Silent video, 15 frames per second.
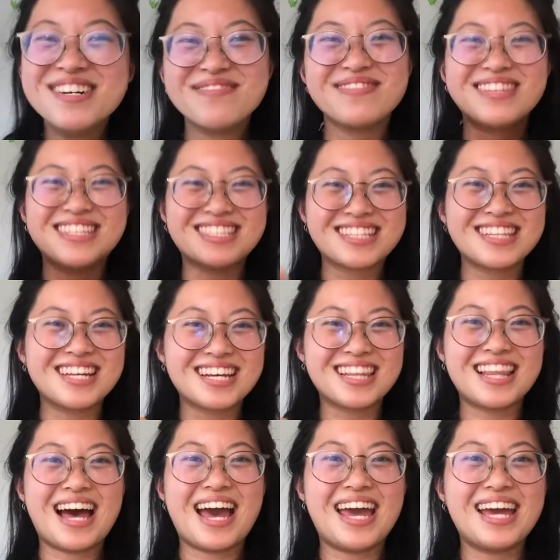please click
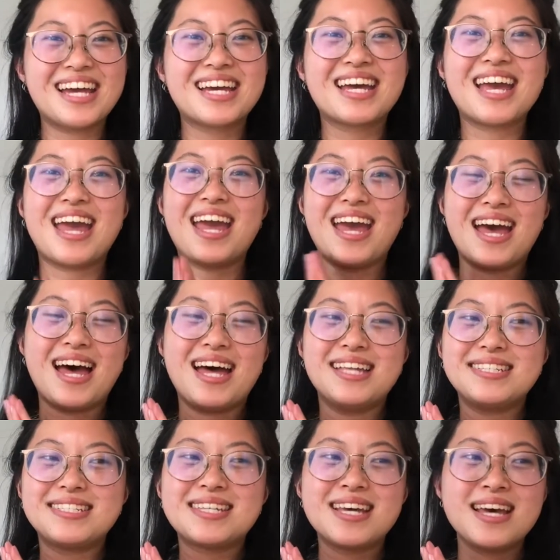like,
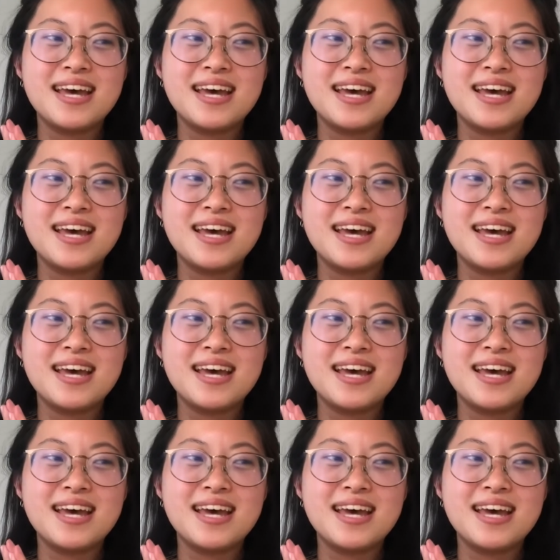and